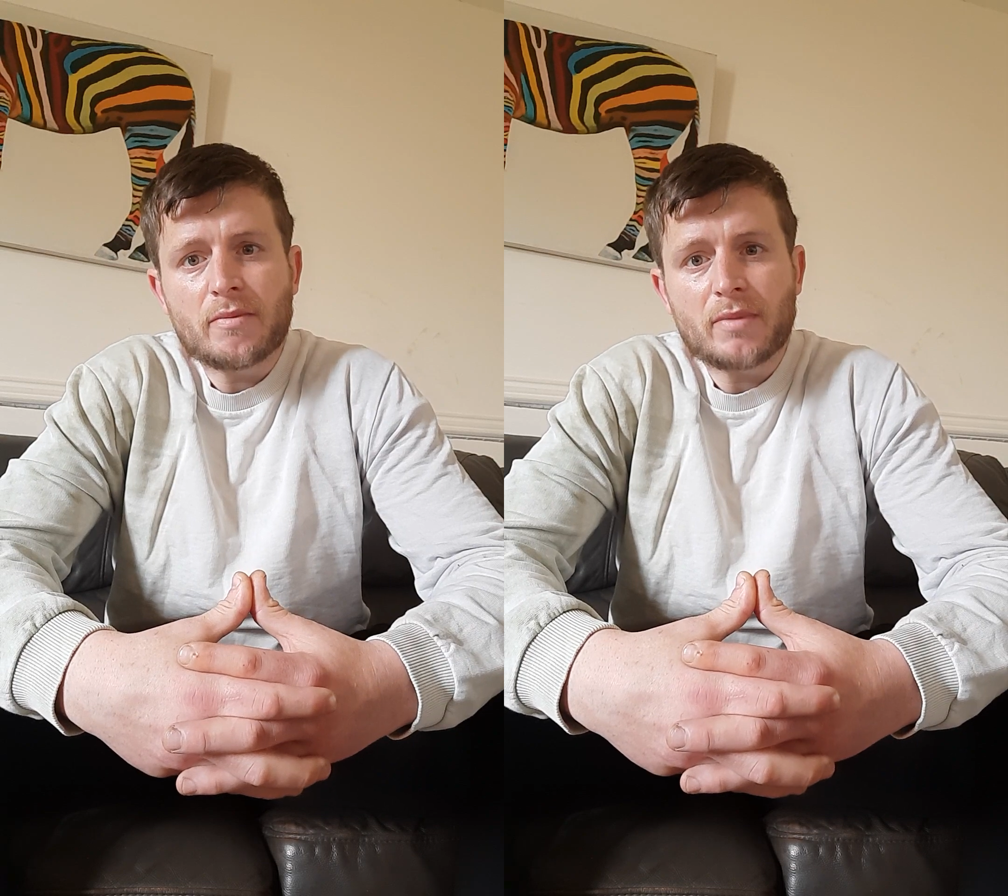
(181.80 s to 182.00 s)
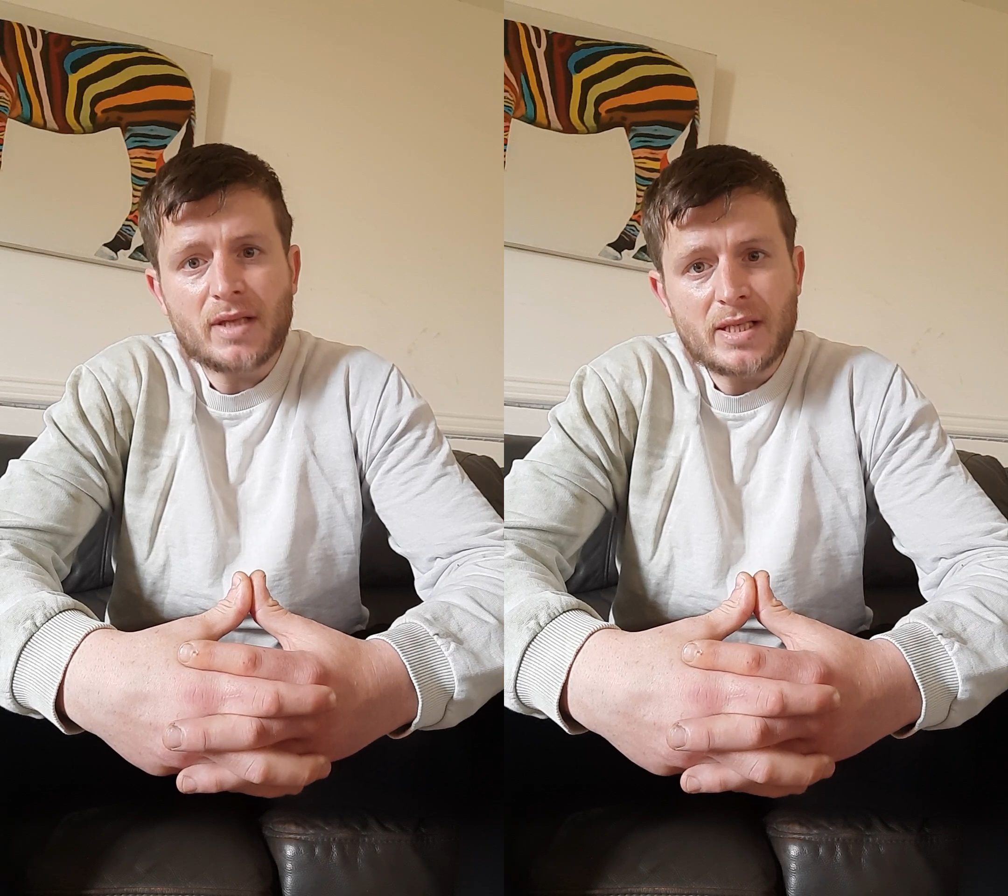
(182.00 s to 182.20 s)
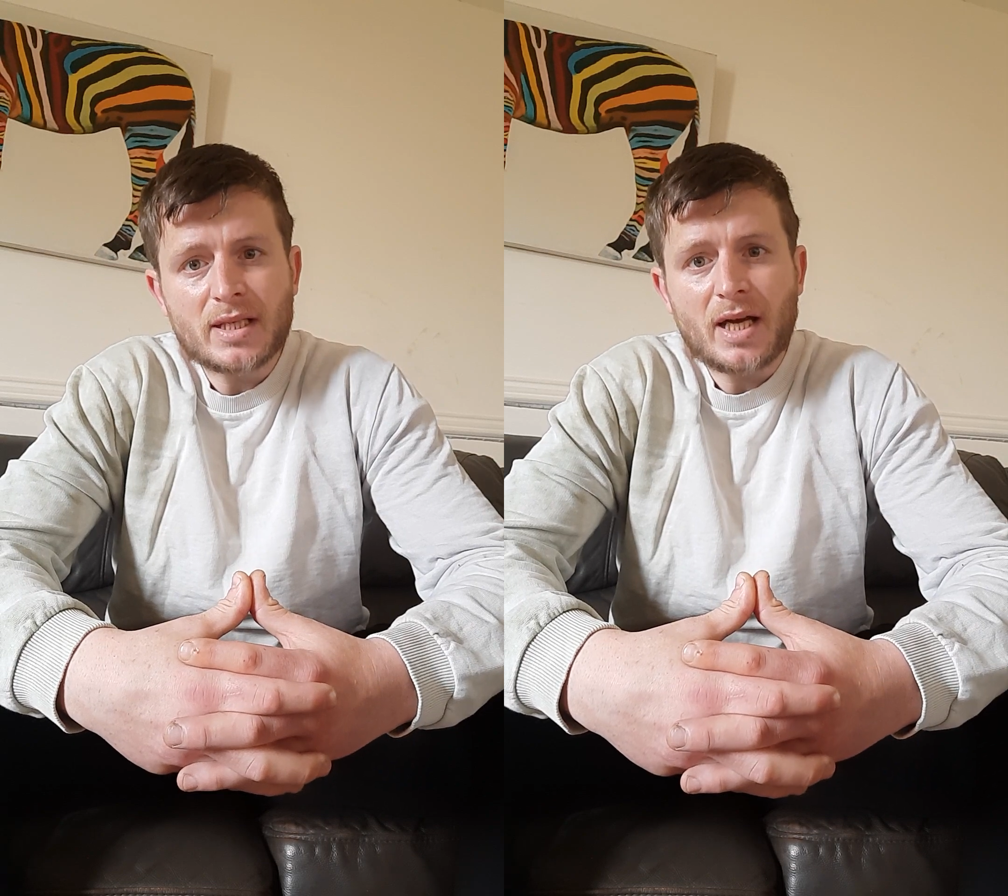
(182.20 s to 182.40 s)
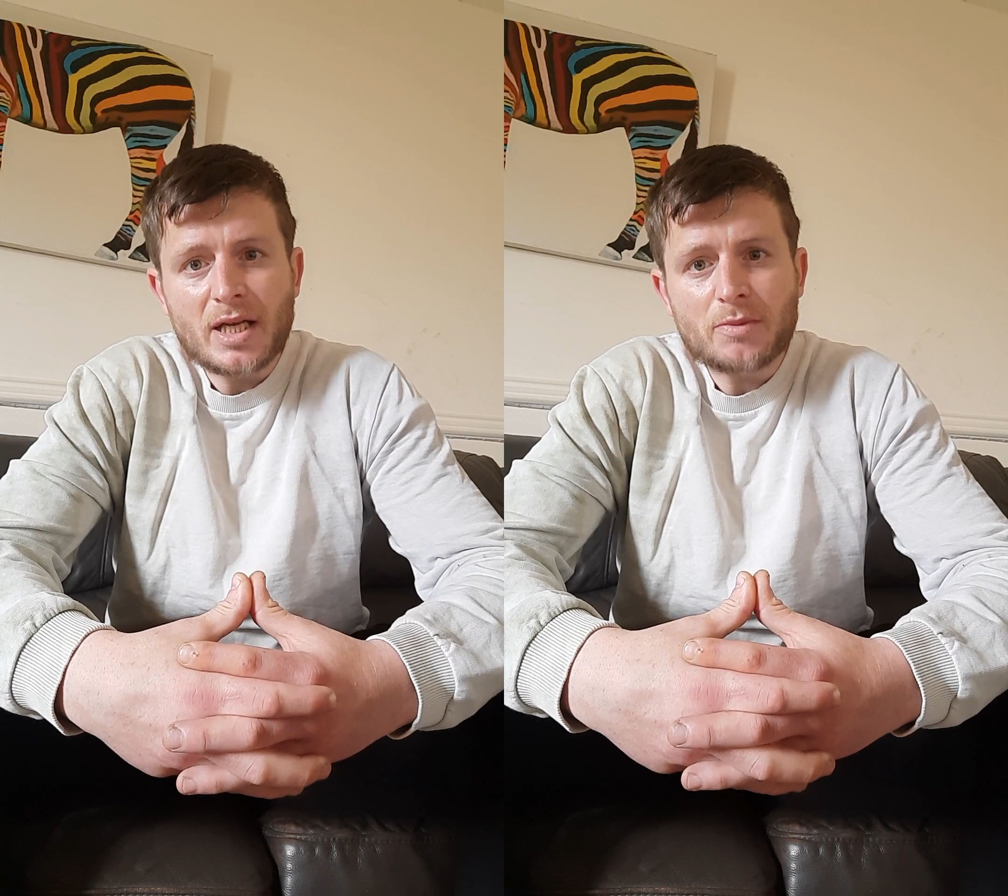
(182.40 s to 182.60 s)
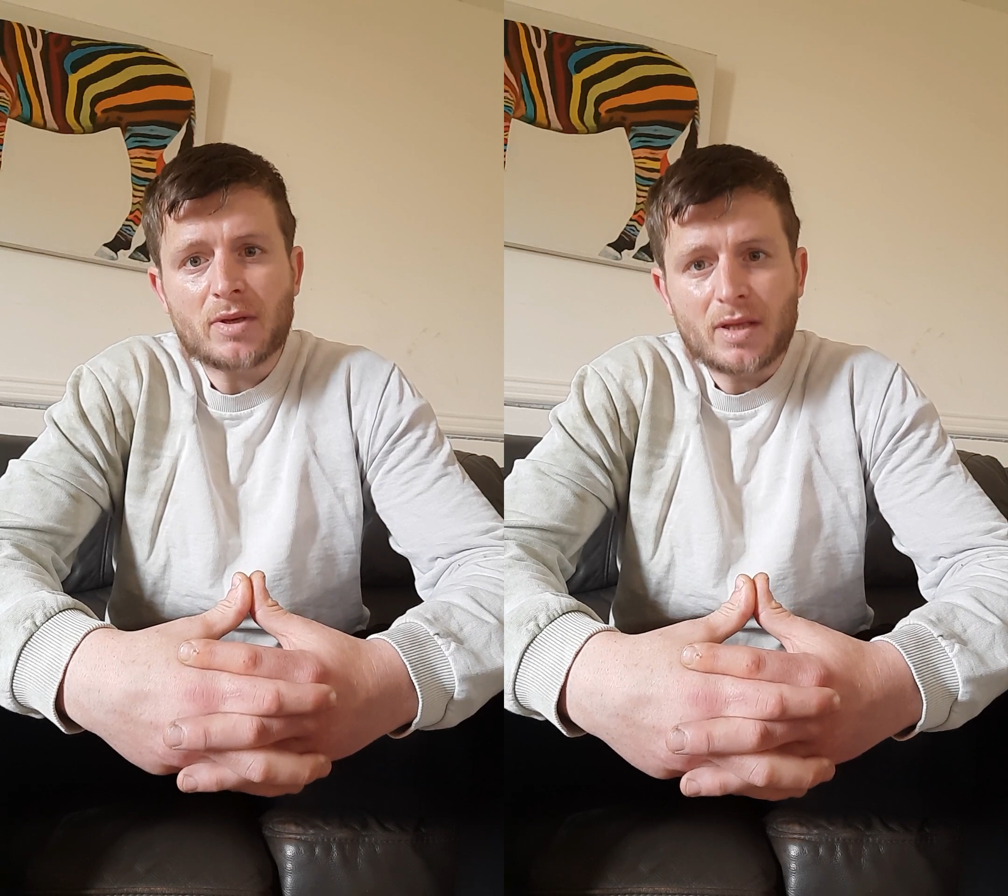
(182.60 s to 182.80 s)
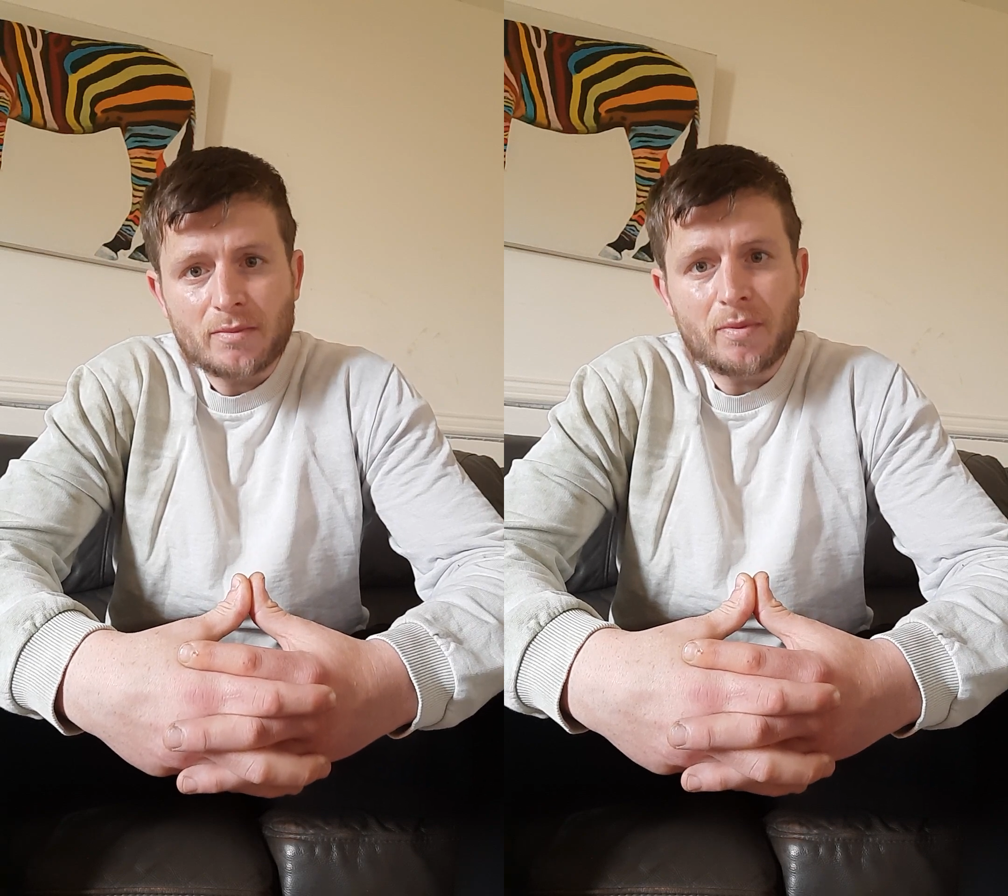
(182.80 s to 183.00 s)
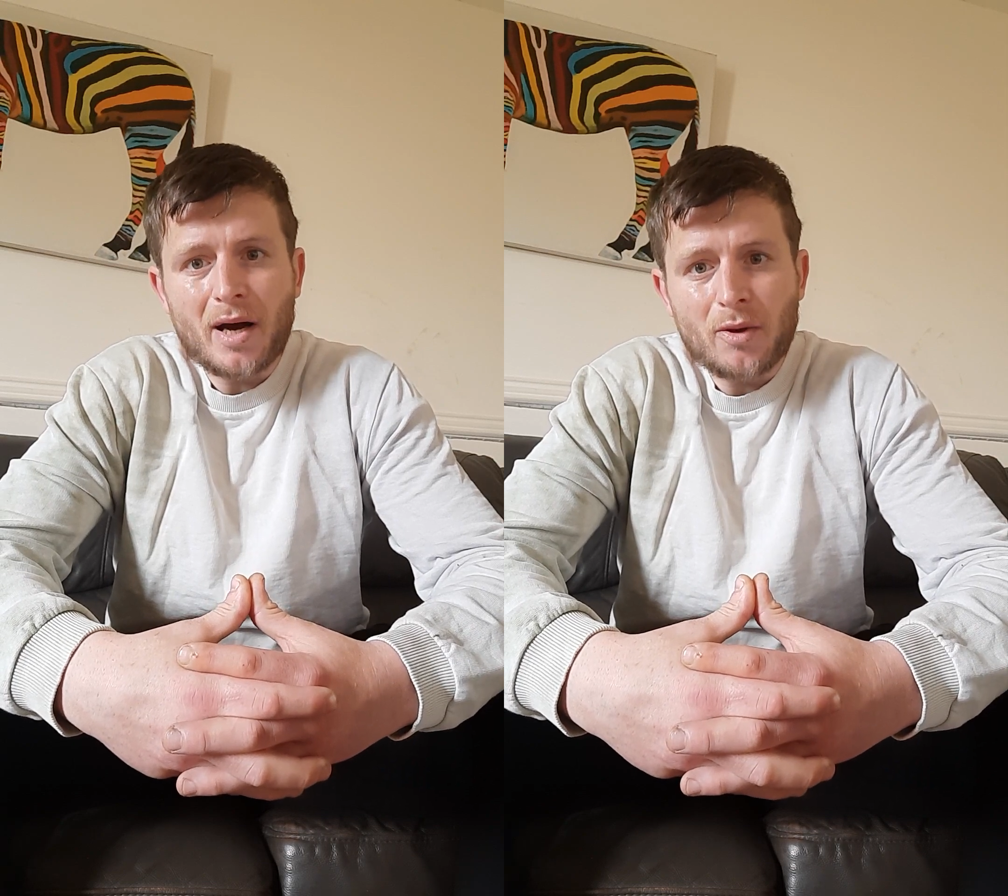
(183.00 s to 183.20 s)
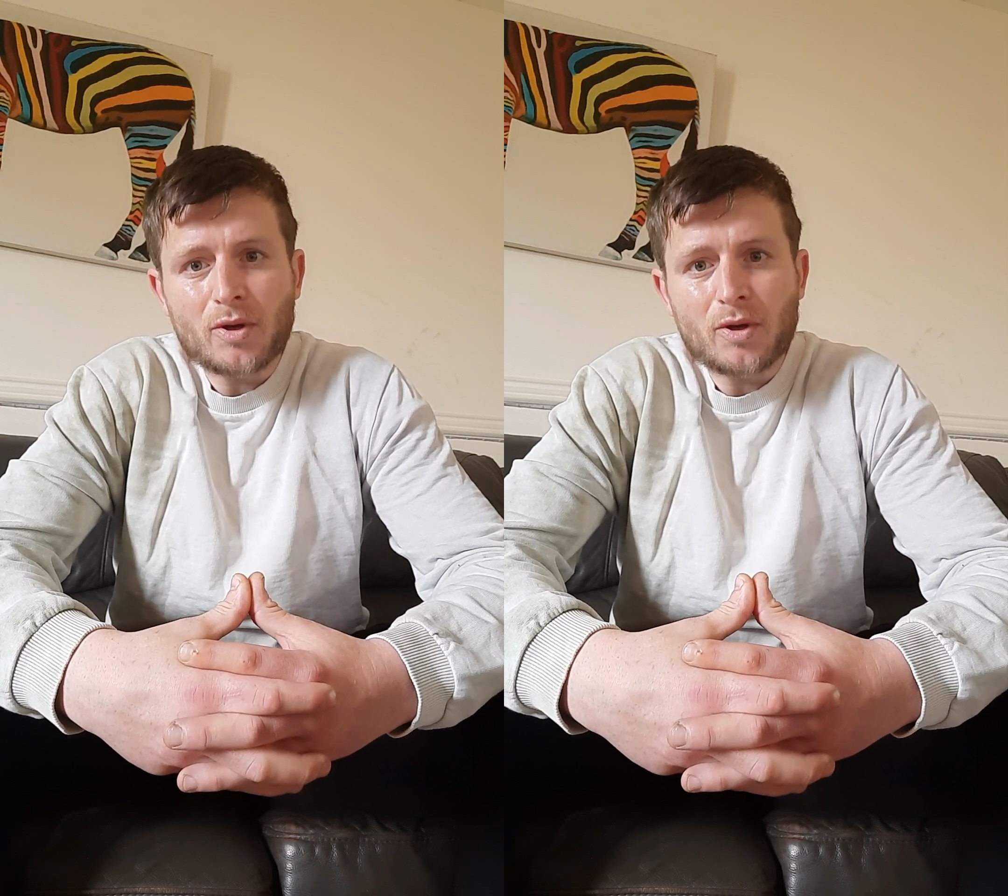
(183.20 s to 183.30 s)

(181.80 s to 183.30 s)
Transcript: But these guys were planning